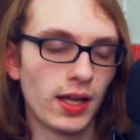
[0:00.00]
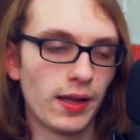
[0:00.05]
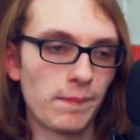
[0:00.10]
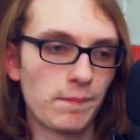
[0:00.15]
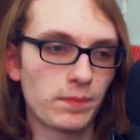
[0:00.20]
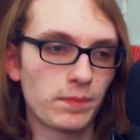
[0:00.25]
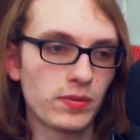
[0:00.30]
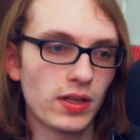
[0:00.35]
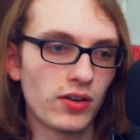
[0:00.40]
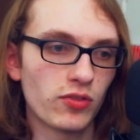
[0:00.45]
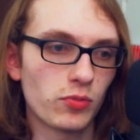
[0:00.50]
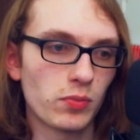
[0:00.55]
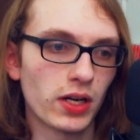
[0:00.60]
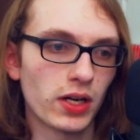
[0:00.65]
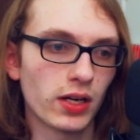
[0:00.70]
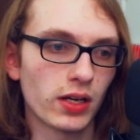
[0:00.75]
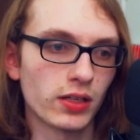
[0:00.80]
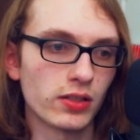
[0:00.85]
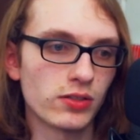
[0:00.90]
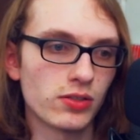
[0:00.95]
Native
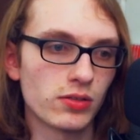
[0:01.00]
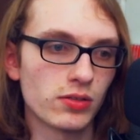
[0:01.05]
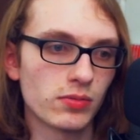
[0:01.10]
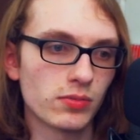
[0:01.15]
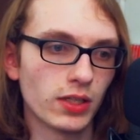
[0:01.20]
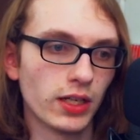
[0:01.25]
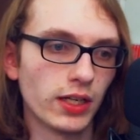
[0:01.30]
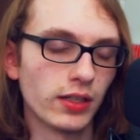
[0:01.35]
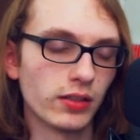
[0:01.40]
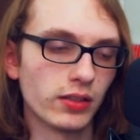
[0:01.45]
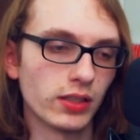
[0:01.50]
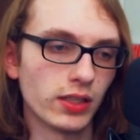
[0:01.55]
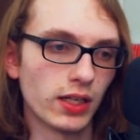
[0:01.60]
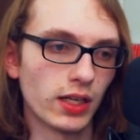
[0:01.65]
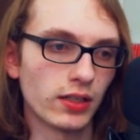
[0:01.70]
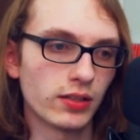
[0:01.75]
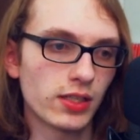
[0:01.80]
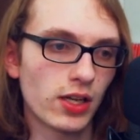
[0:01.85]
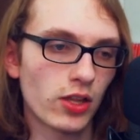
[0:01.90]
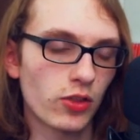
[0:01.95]
Americans and
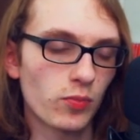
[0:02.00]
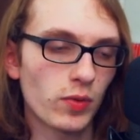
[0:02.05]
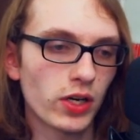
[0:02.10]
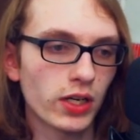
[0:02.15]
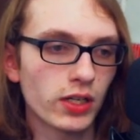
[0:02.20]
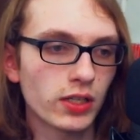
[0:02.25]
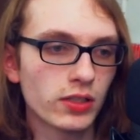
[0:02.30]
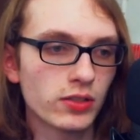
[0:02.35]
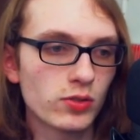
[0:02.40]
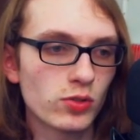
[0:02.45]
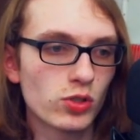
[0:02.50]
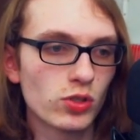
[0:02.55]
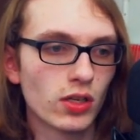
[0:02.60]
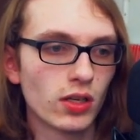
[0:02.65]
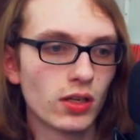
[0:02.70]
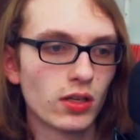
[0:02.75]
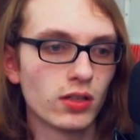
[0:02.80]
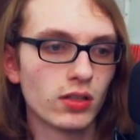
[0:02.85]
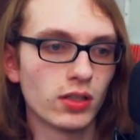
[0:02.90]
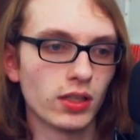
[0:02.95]
South Americans,
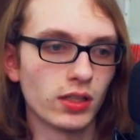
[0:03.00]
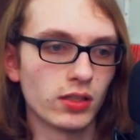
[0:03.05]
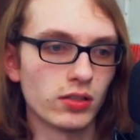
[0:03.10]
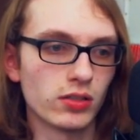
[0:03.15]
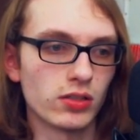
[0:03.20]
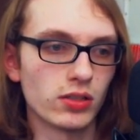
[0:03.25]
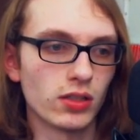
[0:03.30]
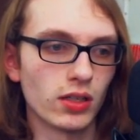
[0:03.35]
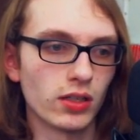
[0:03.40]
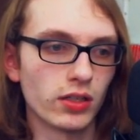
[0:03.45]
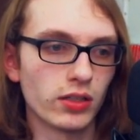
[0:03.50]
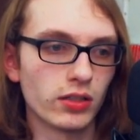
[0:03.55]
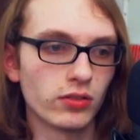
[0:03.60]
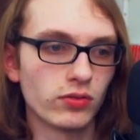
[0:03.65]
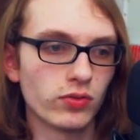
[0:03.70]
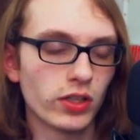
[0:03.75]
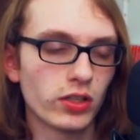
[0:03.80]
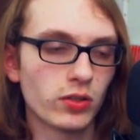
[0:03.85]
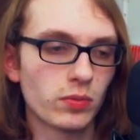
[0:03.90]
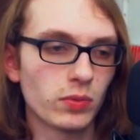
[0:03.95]
and
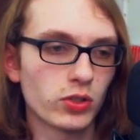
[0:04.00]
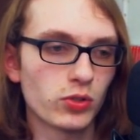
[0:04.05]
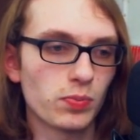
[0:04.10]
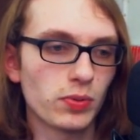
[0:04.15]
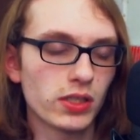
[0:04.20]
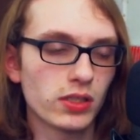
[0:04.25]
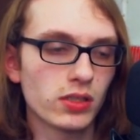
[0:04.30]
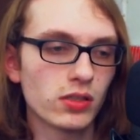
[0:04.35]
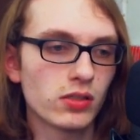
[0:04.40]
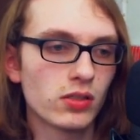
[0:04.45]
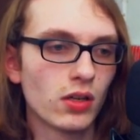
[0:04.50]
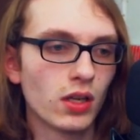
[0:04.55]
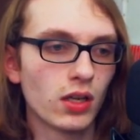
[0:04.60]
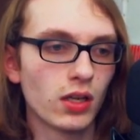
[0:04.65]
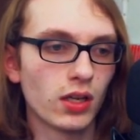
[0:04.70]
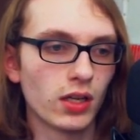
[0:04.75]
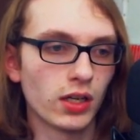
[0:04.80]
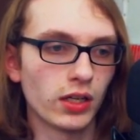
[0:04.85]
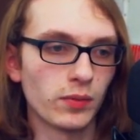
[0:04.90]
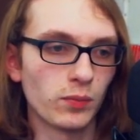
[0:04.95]
invaded a bunch of places,
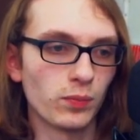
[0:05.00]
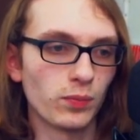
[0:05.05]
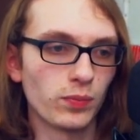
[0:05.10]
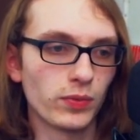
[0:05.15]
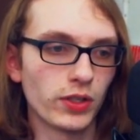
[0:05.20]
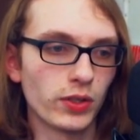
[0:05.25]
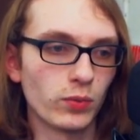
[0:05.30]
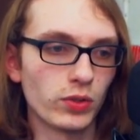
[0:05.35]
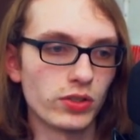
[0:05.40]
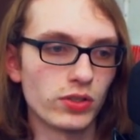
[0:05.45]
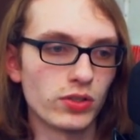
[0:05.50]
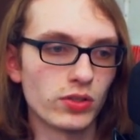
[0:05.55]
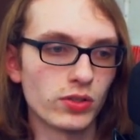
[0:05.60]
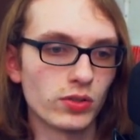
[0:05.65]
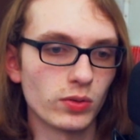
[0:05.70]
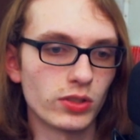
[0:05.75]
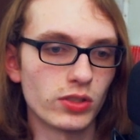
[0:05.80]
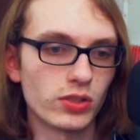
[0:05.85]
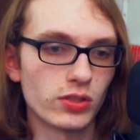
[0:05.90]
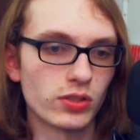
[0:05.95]
and
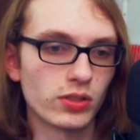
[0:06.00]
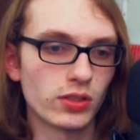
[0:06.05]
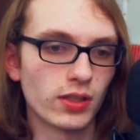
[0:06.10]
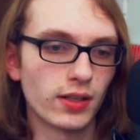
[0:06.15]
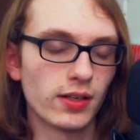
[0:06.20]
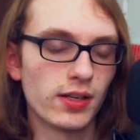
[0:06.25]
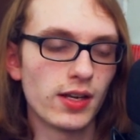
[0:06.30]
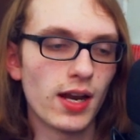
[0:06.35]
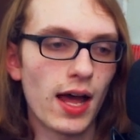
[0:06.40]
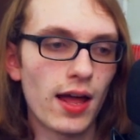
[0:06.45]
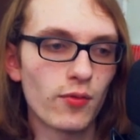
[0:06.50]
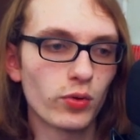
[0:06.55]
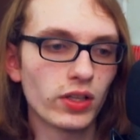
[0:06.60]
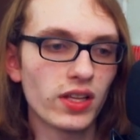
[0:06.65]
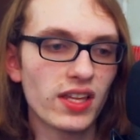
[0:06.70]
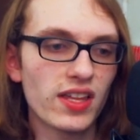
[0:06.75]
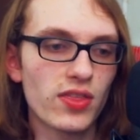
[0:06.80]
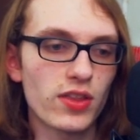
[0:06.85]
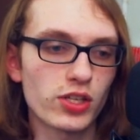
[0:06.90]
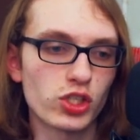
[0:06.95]
was not really
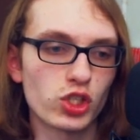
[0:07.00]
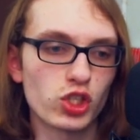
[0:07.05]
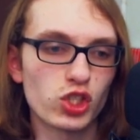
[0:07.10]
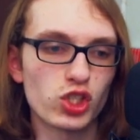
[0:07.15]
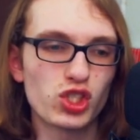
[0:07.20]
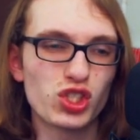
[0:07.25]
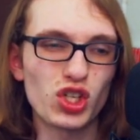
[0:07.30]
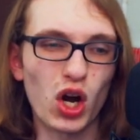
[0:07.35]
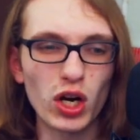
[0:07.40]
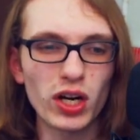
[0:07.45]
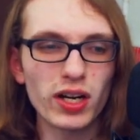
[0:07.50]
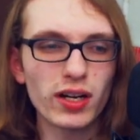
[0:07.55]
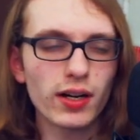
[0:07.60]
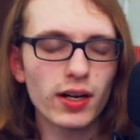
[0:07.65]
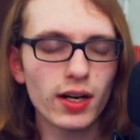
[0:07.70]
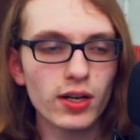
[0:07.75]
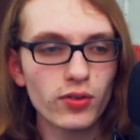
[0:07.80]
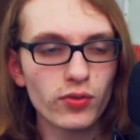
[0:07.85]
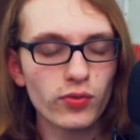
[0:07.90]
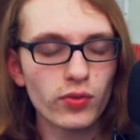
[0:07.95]
the start
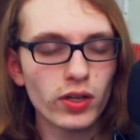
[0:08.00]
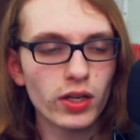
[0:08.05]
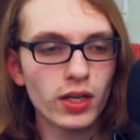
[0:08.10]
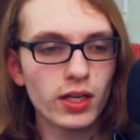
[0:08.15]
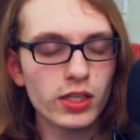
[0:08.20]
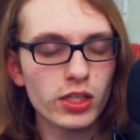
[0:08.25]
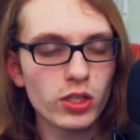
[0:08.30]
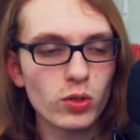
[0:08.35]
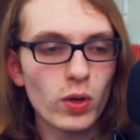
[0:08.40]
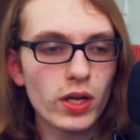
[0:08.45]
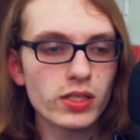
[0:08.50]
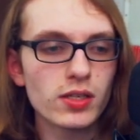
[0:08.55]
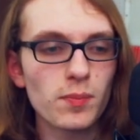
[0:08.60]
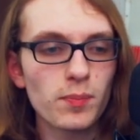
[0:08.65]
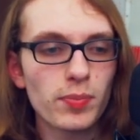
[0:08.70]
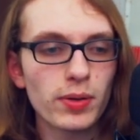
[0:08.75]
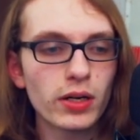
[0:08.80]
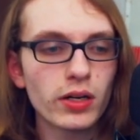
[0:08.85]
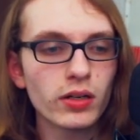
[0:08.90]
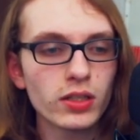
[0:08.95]
of U.S.
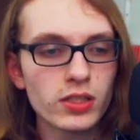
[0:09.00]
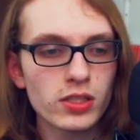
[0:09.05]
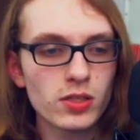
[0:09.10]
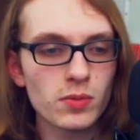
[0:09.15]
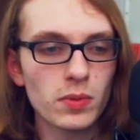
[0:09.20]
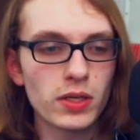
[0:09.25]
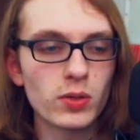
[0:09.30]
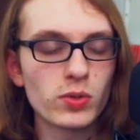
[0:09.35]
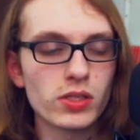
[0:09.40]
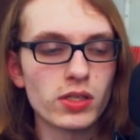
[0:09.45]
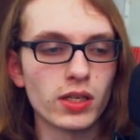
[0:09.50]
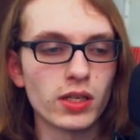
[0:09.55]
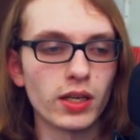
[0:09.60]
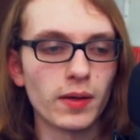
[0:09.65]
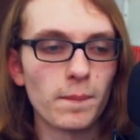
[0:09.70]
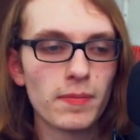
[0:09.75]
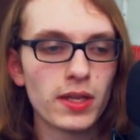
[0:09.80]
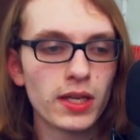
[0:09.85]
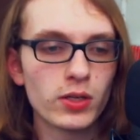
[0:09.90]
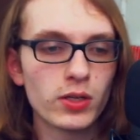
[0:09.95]
imperialism. He was a
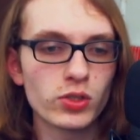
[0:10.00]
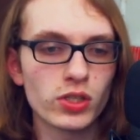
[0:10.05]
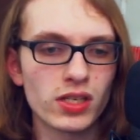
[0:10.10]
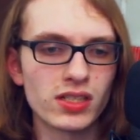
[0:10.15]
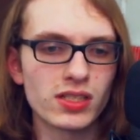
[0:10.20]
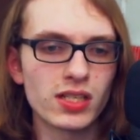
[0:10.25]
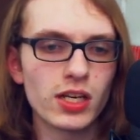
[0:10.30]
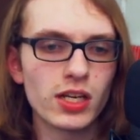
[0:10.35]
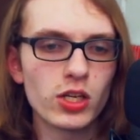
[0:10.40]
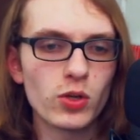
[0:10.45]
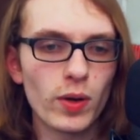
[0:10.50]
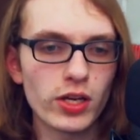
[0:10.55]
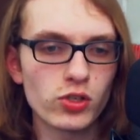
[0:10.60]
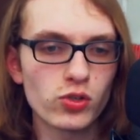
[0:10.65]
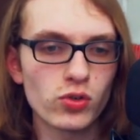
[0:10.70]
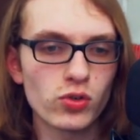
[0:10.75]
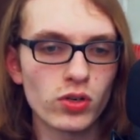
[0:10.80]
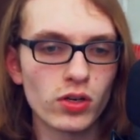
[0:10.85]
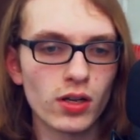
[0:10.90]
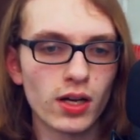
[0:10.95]

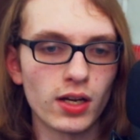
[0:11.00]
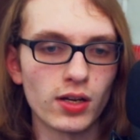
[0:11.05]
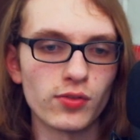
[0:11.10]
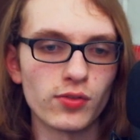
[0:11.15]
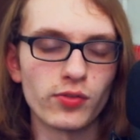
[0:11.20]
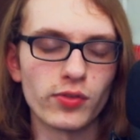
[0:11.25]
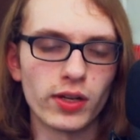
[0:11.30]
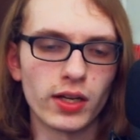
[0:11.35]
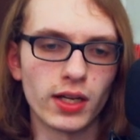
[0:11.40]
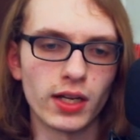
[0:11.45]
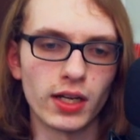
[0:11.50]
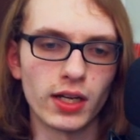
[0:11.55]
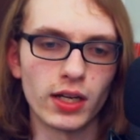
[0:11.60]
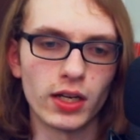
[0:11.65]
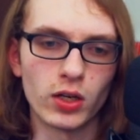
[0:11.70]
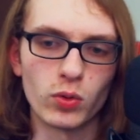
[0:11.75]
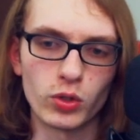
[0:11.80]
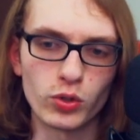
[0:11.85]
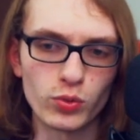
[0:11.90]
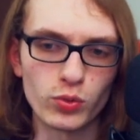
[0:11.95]
continuation of
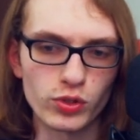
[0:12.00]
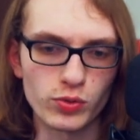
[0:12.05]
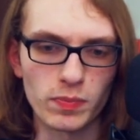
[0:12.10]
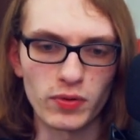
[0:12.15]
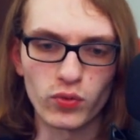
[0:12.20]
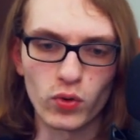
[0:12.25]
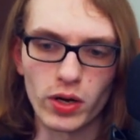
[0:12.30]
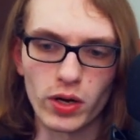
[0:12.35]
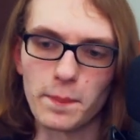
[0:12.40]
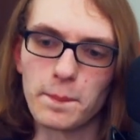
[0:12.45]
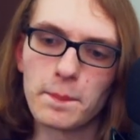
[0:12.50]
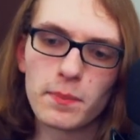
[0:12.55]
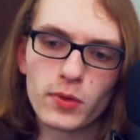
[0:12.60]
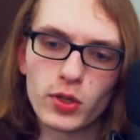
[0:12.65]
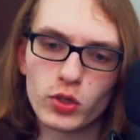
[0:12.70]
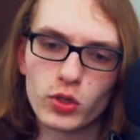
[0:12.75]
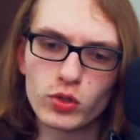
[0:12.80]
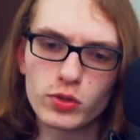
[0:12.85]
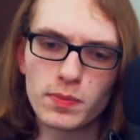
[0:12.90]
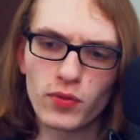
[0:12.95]
who was before him?
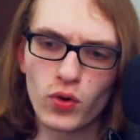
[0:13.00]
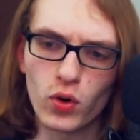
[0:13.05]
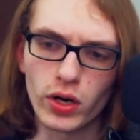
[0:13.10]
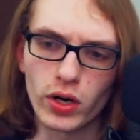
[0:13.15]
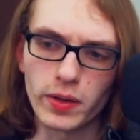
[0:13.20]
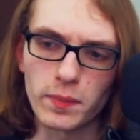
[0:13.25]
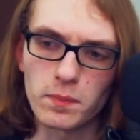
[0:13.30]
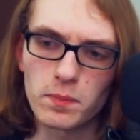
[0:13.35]
Who was before him?